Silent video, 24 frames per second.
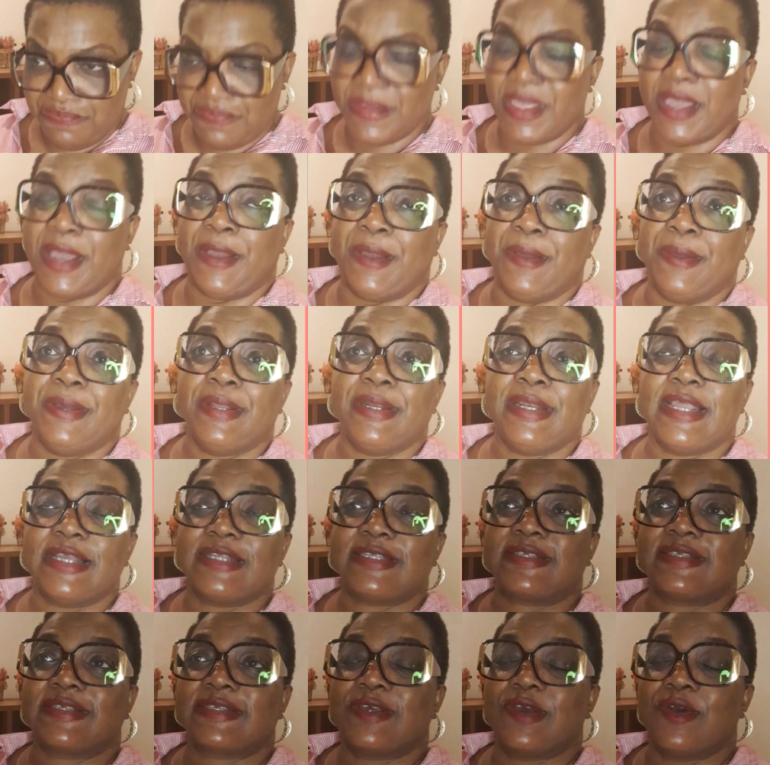now
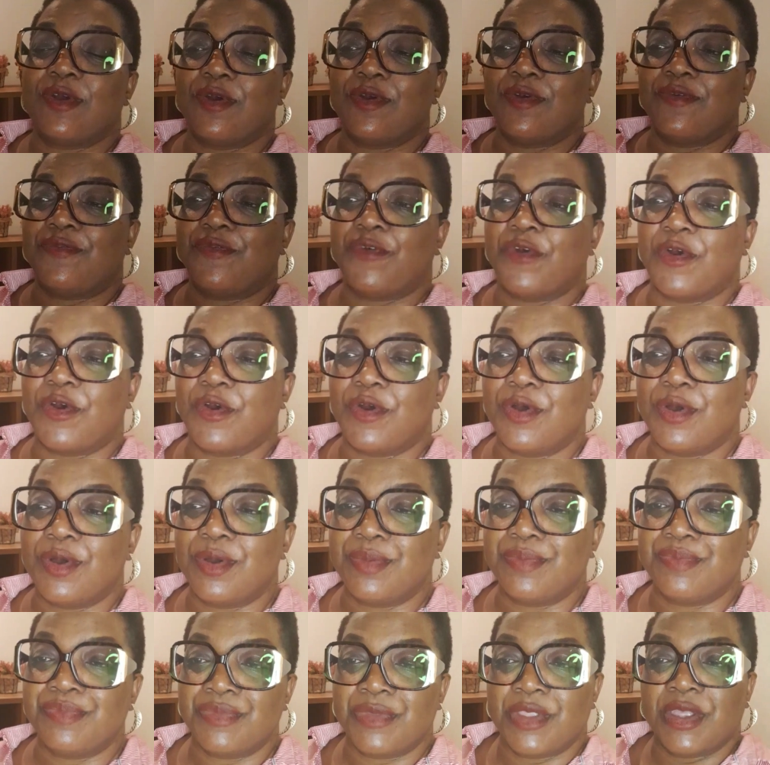let's go for
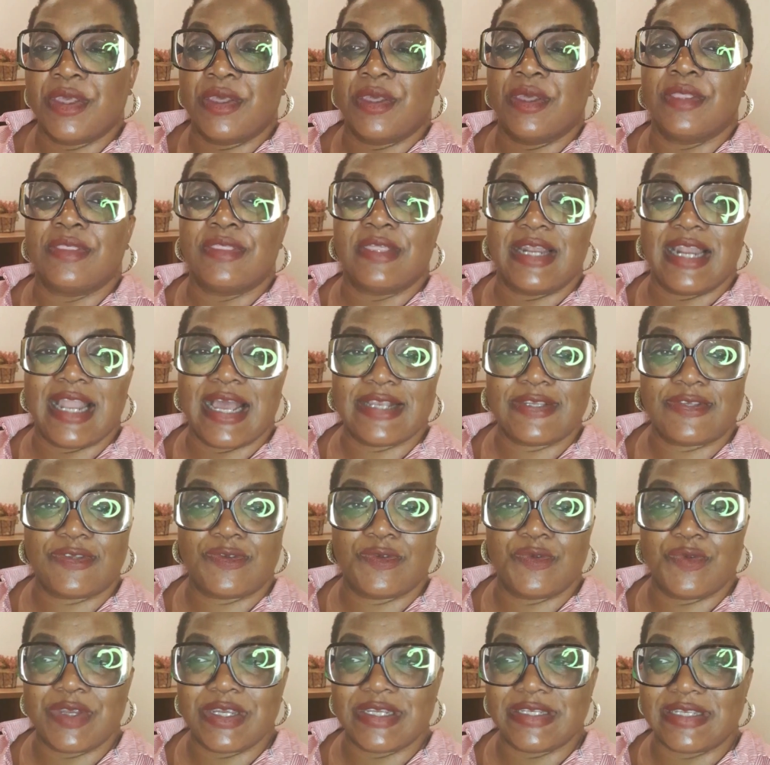the
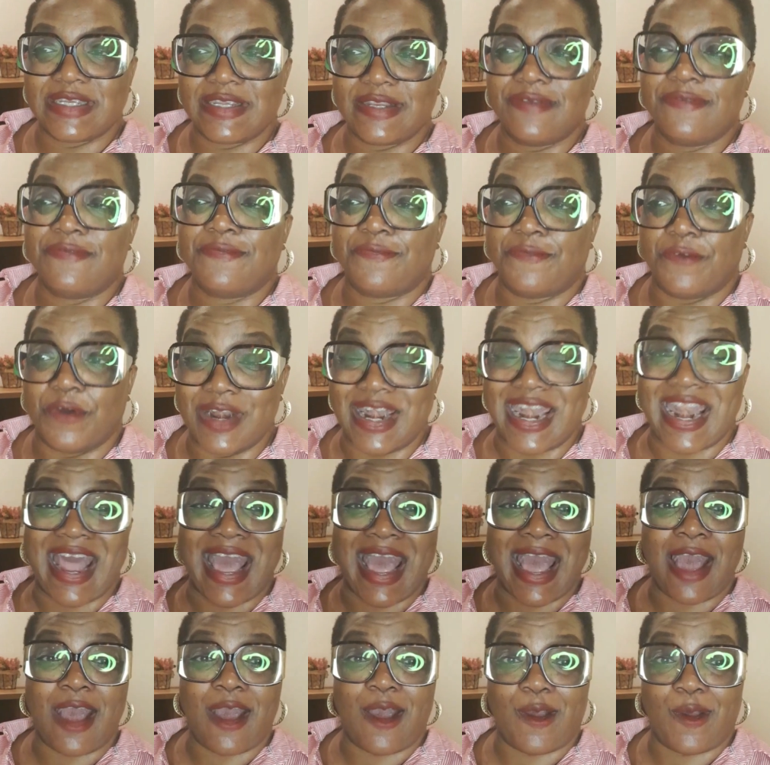last reason for
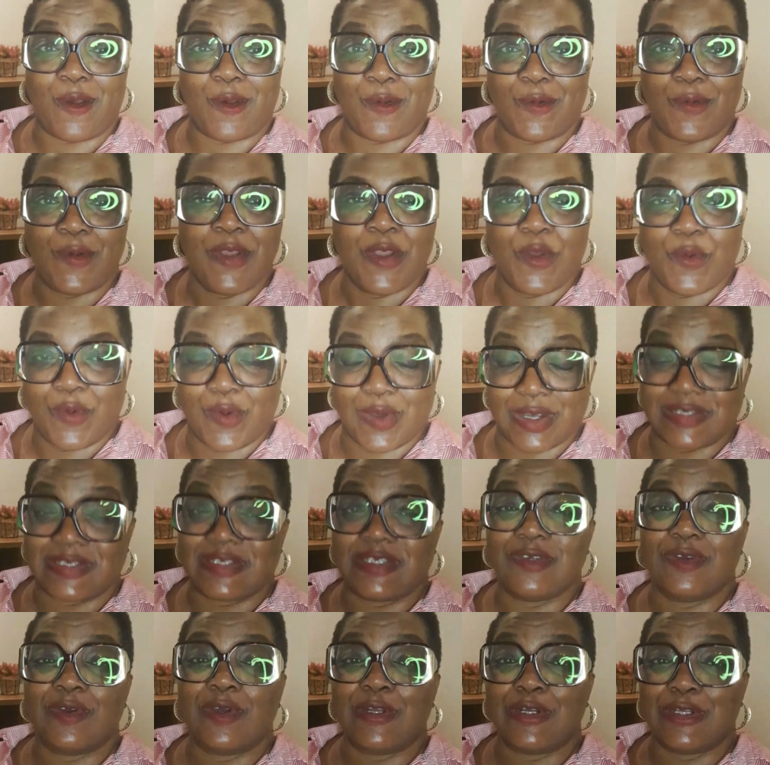now. We're
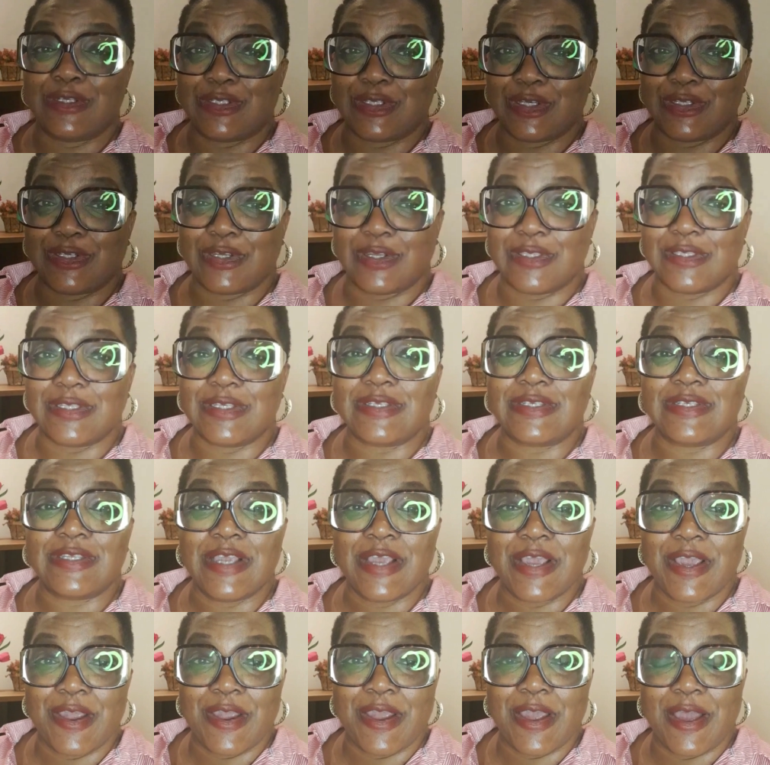still going to touch on this
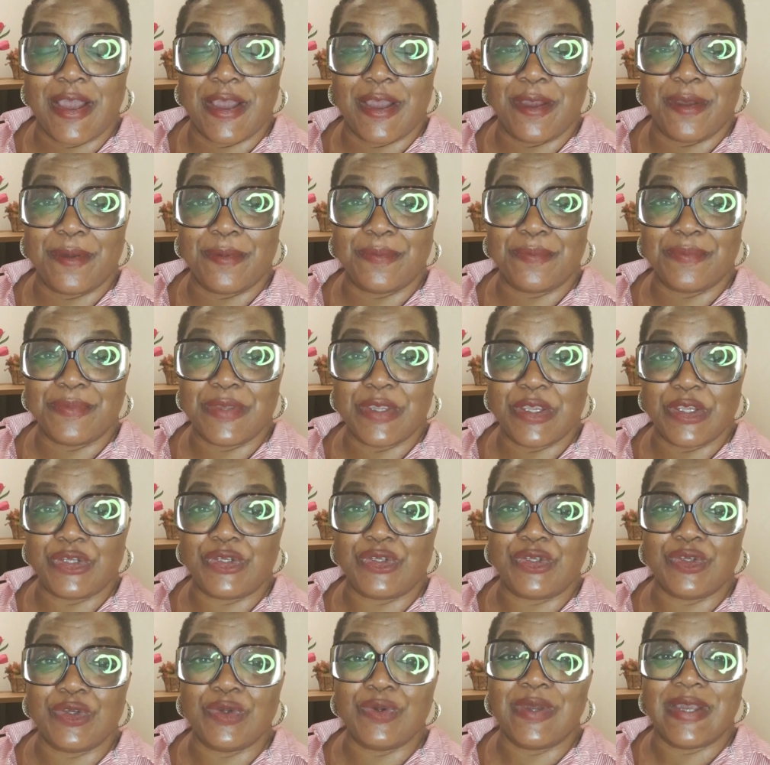
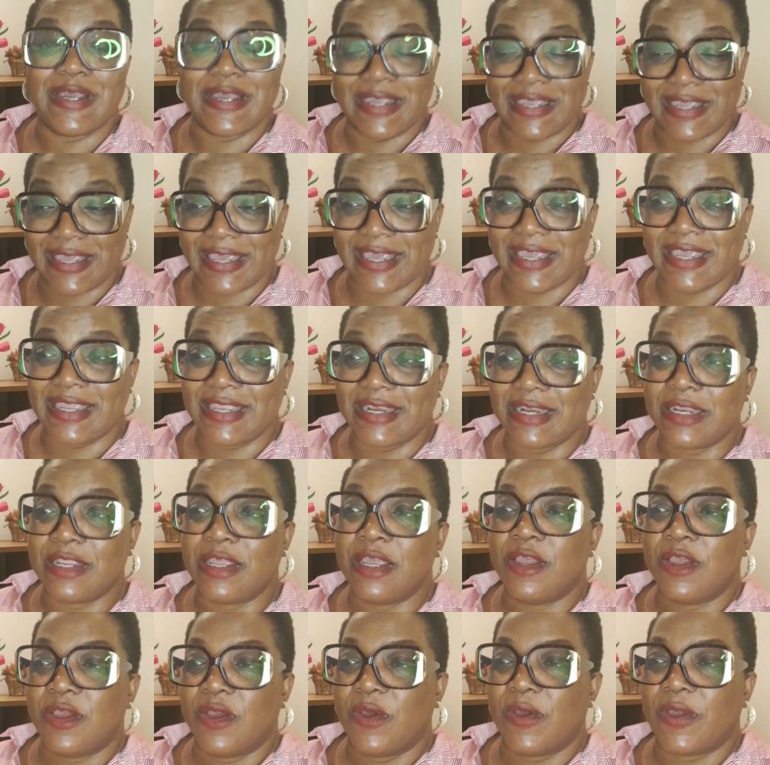issue again.
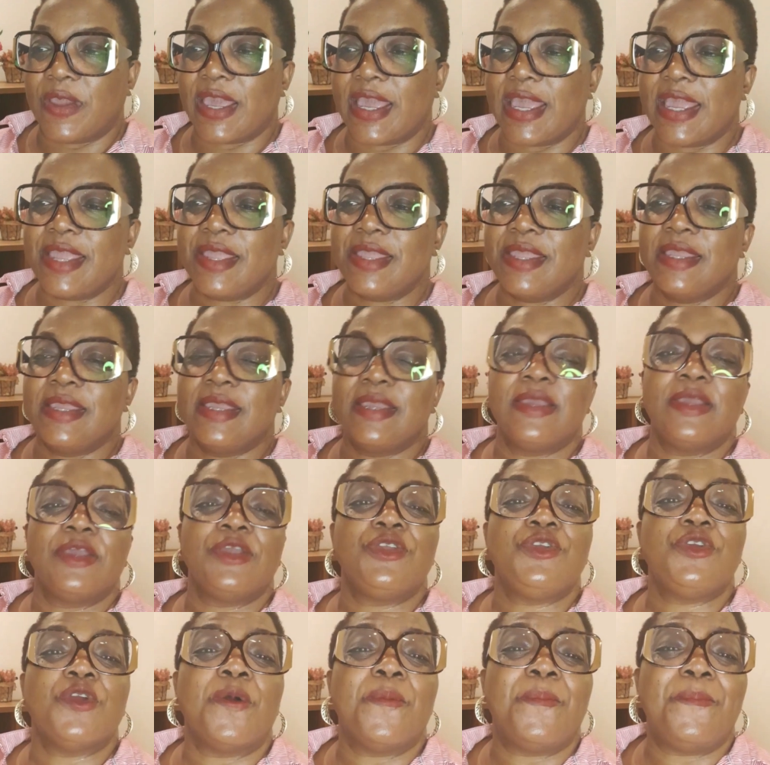Okay,
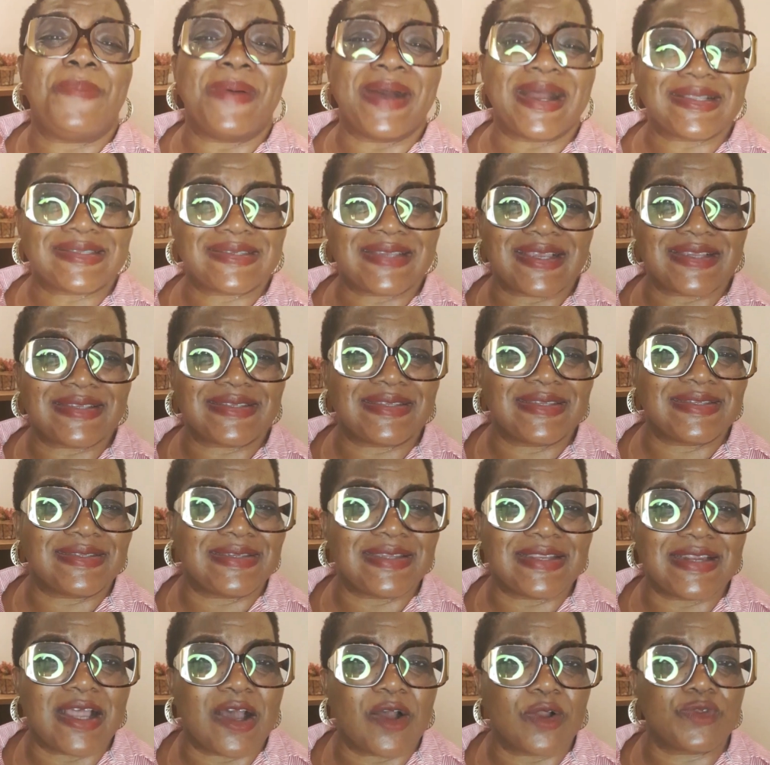your batter
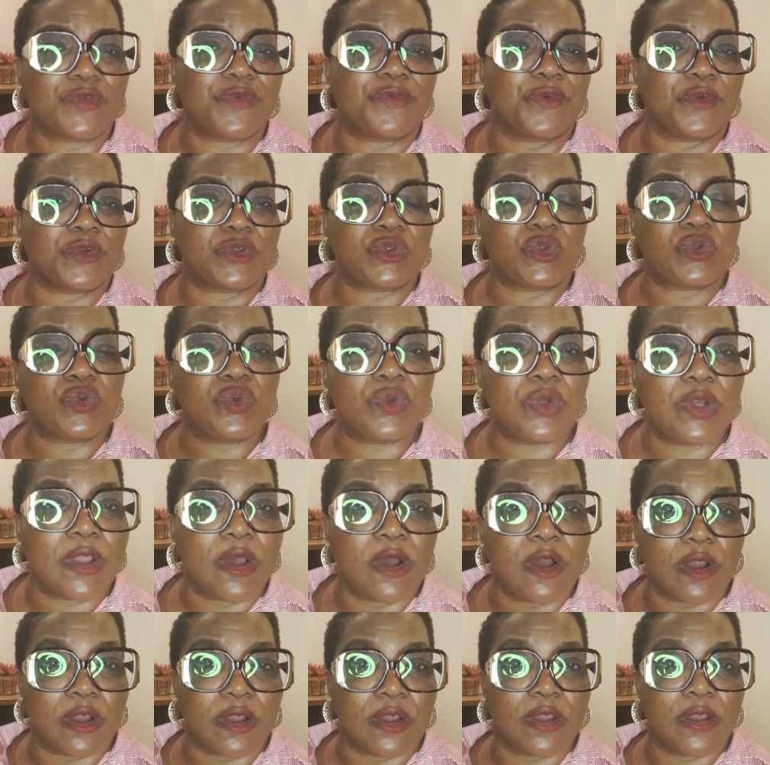sitting out for too
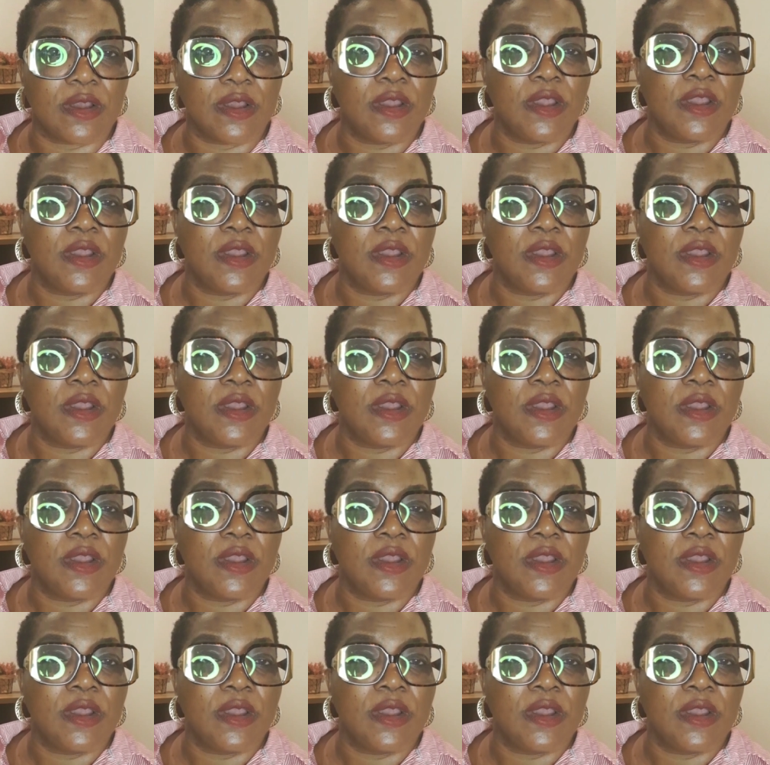long.